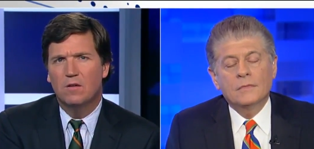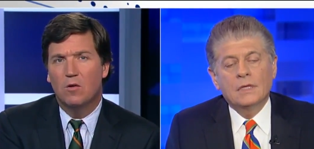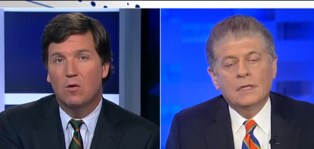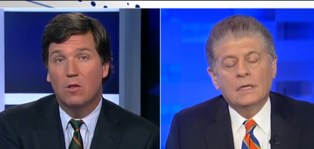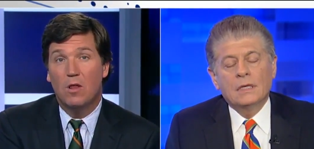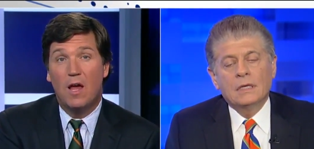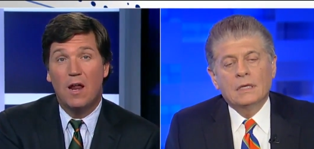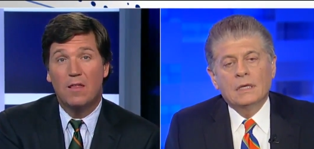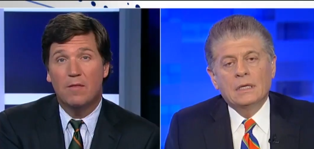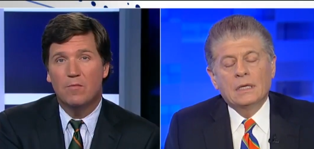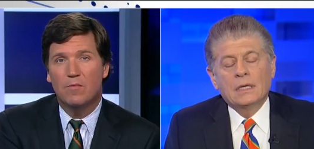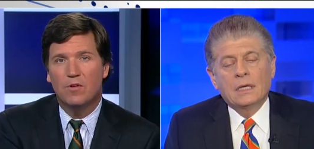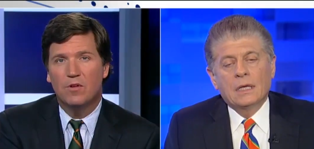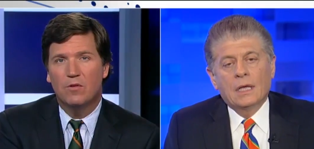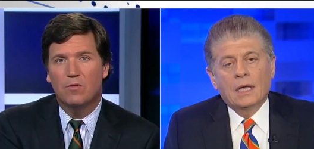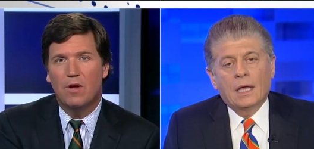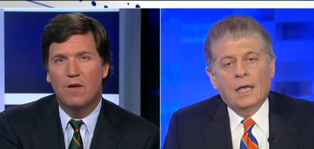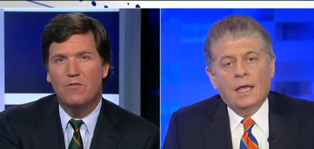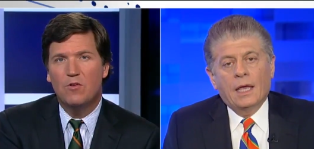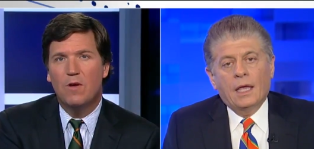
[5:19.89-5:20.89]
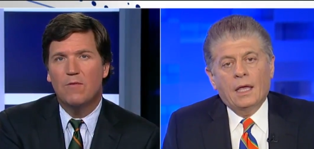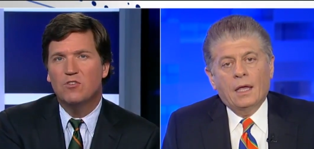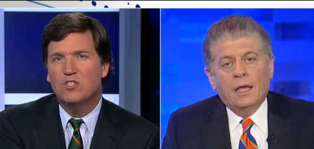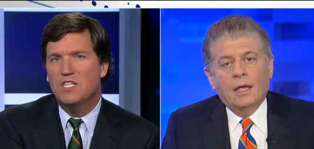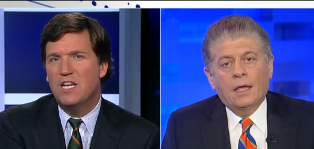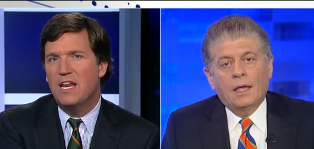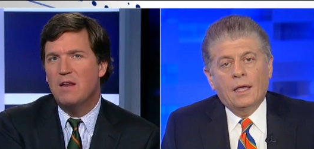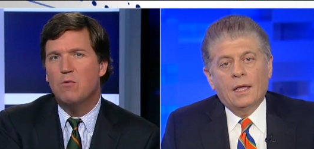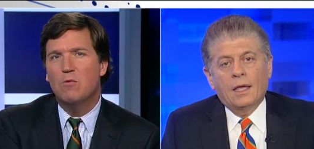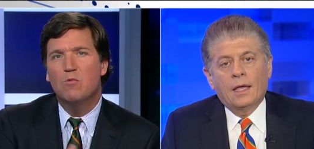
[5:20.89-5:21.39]
Speaker 1: or a lot of them do. Have you ever
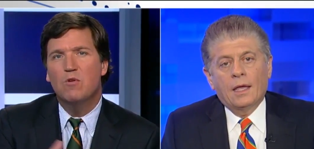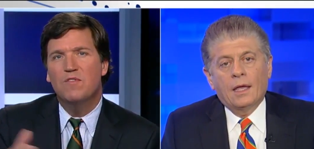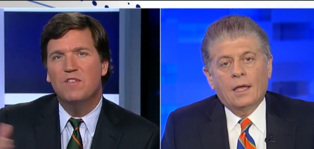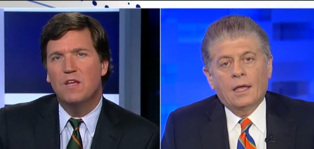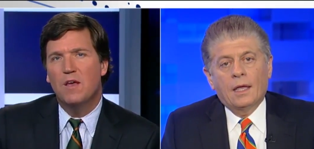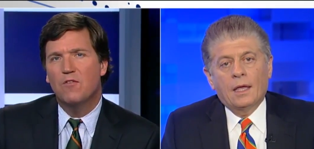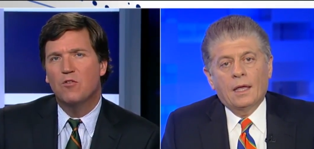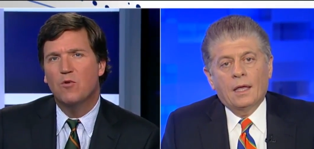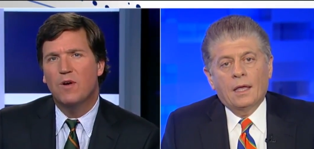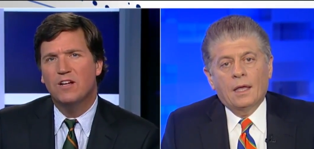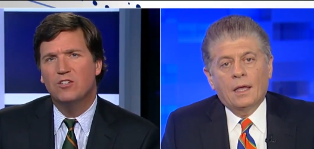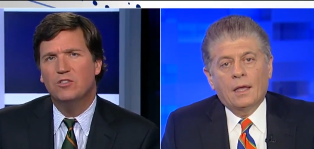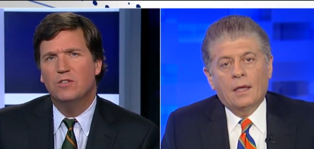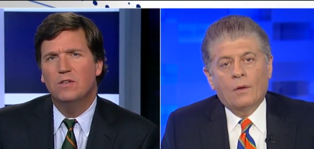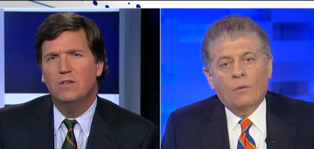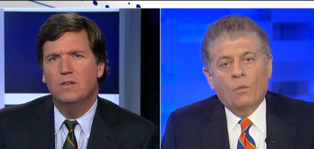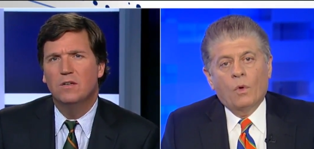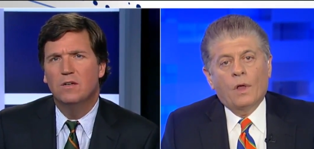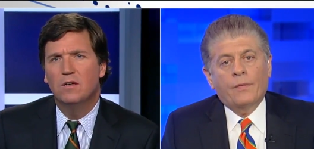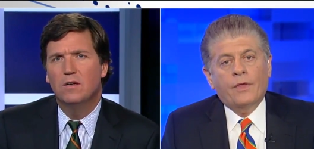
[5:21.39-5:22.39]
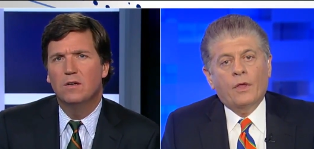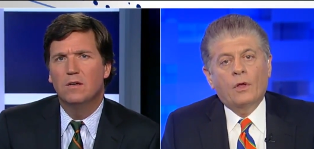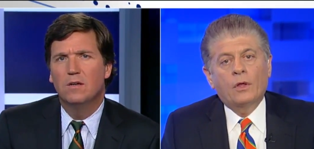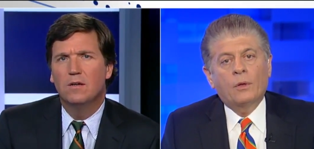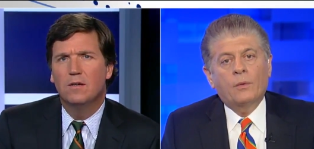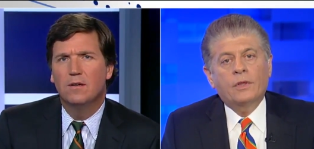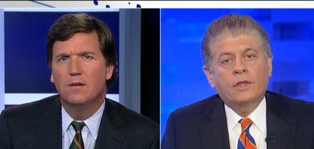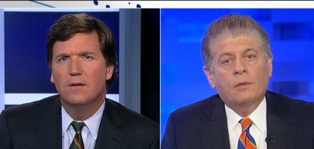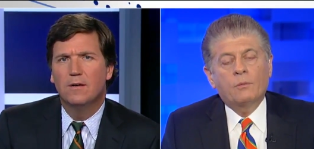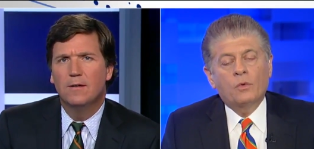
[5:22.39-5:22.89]
seen anyone move in the other direction?
Speaker 2: Well, the
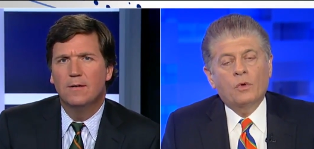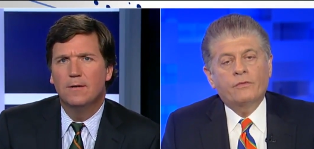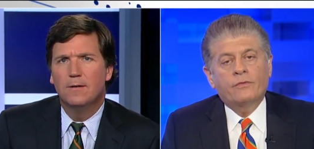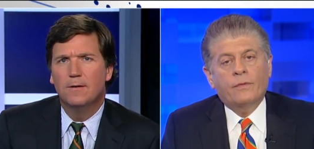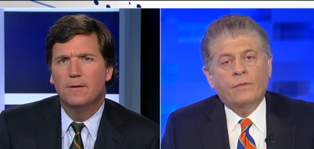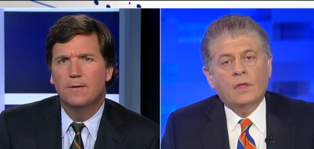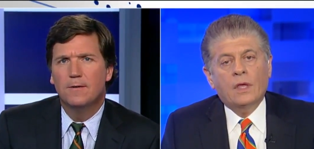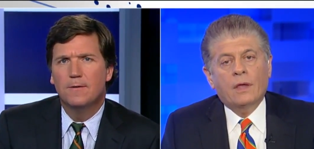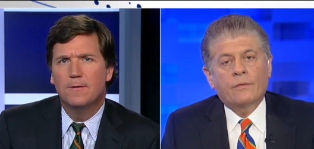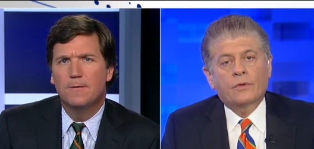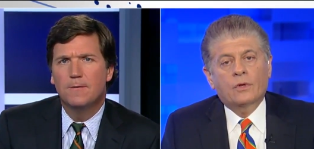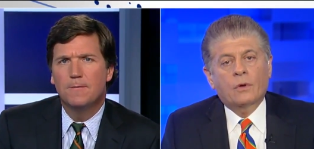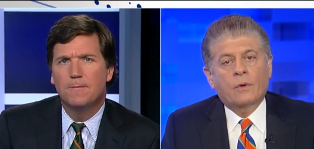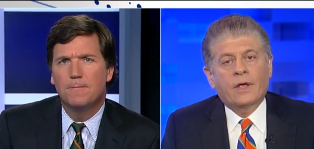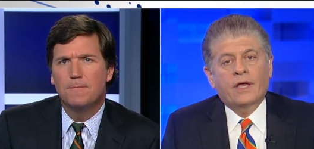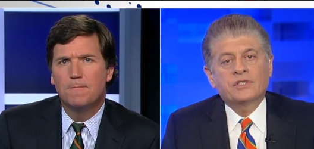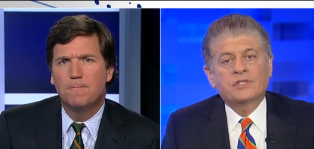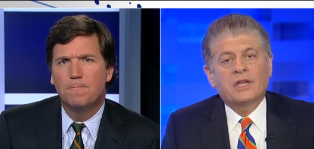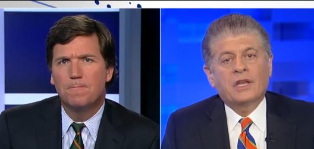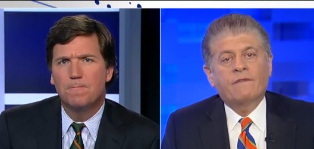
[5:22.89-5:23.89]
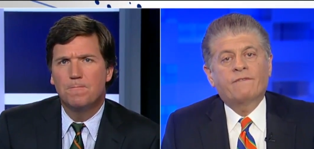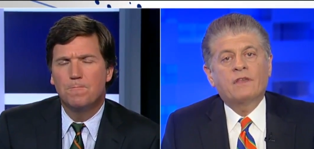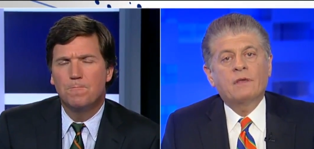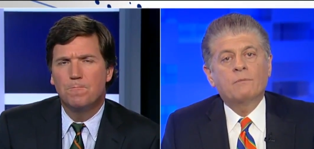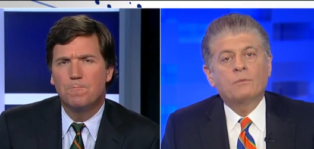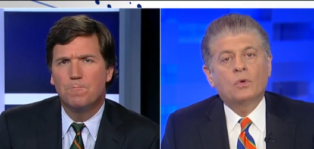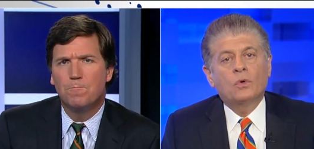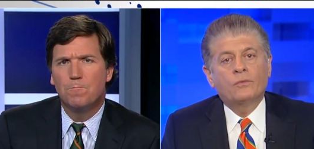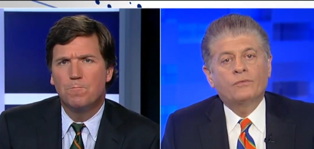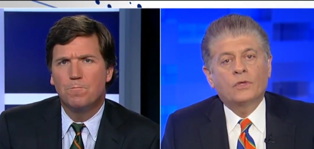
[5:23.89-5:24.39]
only one that moved in the other direction, if
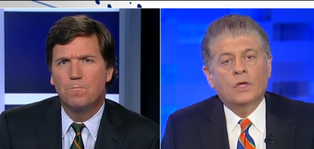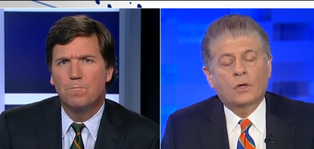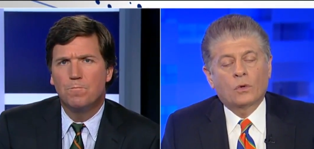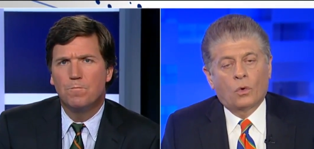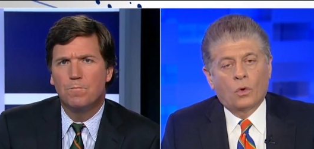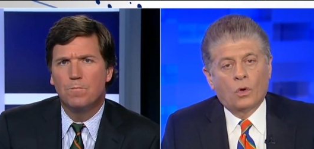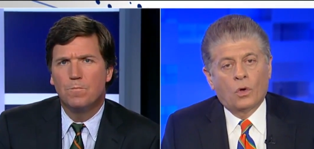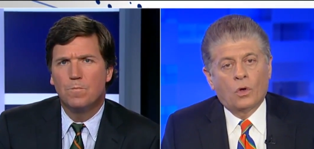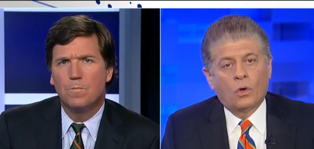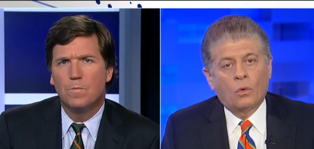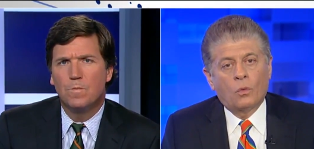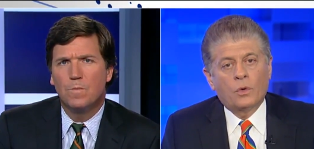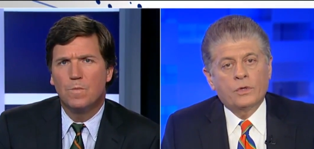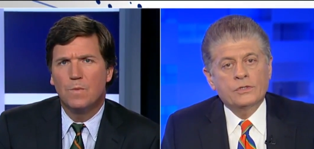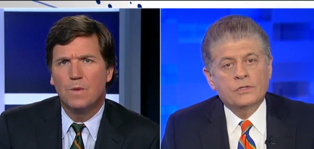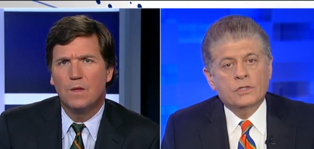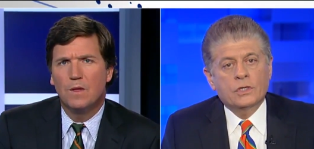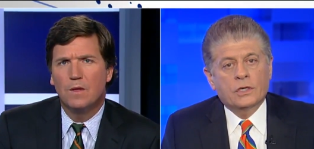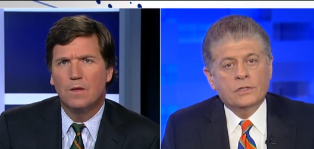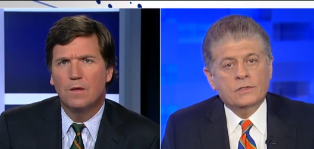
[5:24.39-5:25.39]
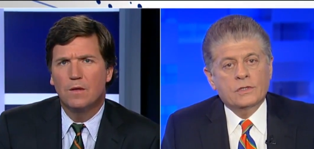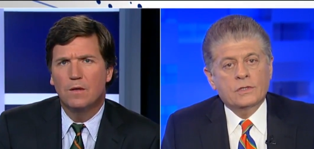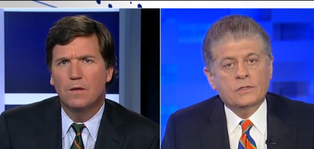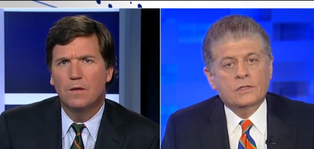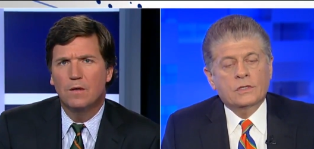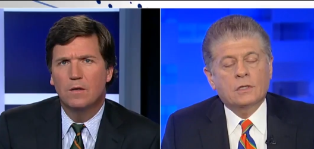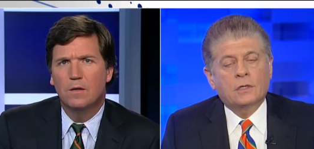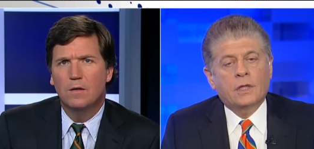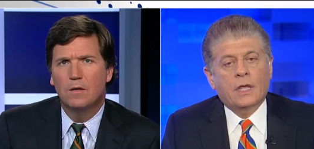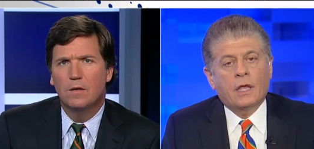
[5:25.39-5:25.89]
he moved at all, was
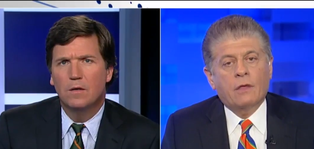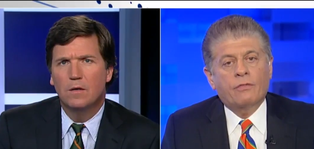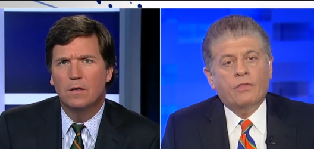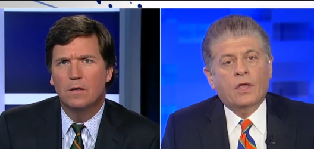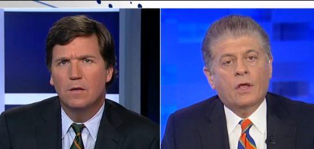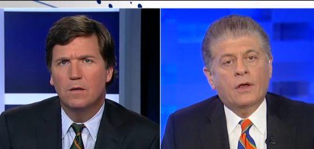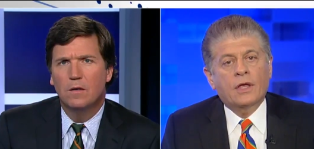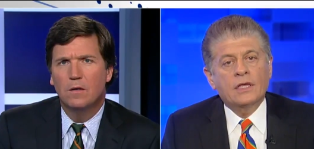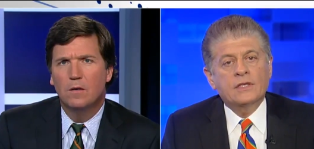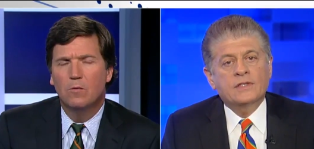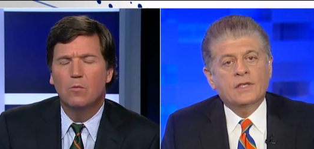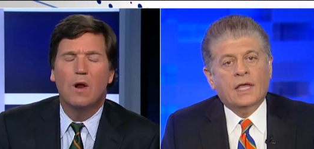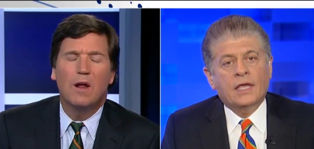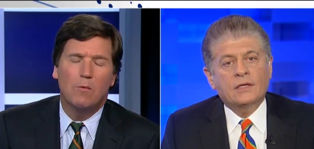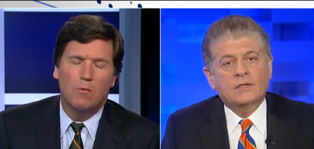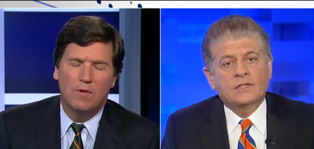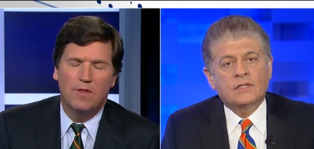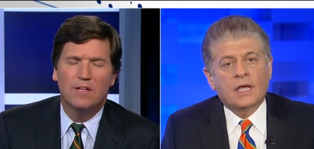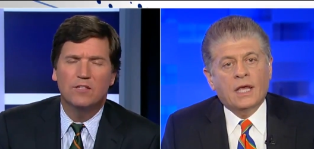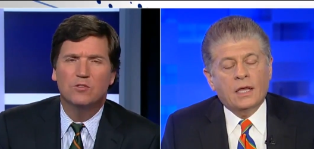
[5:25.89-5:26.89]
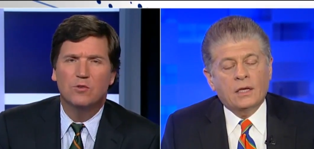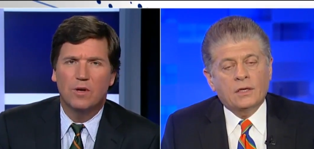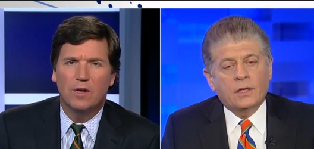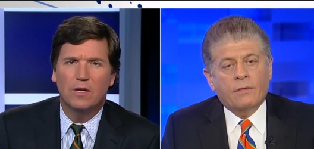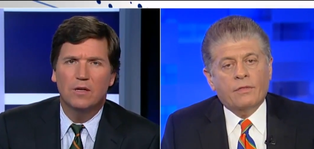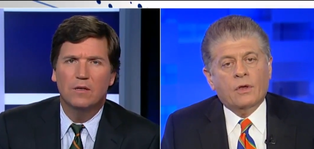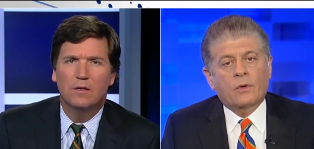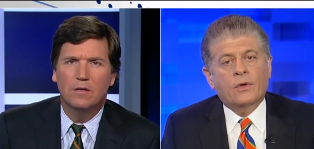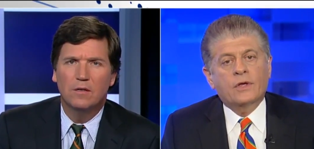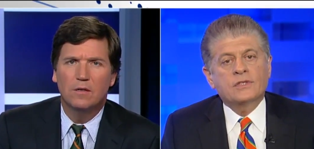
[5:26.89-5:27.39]
Justice Scalia. There is, right, a, well,
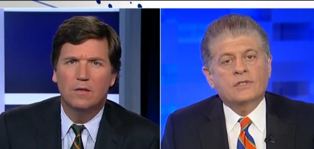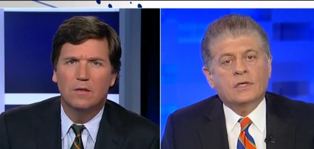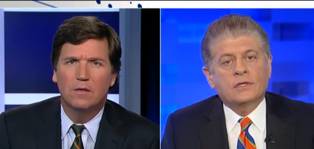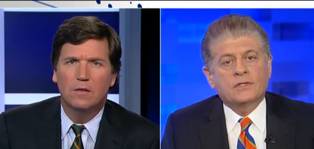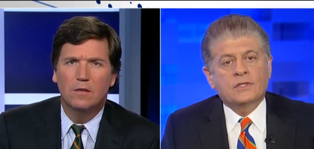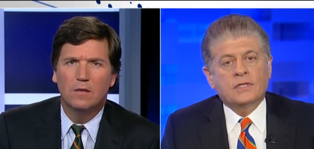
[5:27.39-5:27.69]
right. there is a